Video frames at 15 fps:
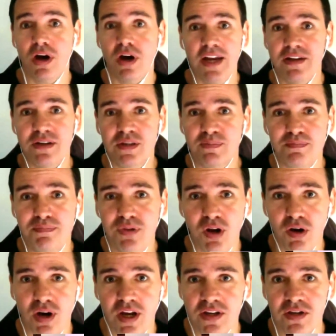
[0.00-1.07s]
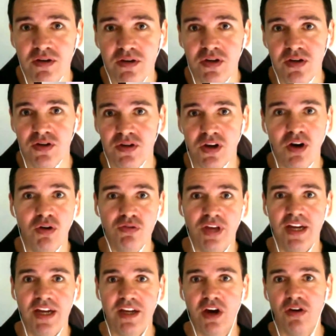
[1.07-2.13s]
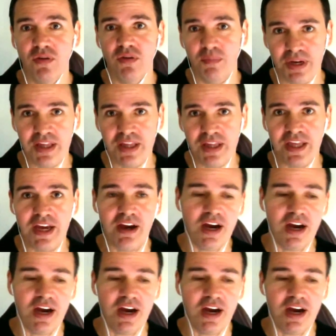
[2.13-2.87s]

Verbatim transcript: I had to use a whole day to go and be there.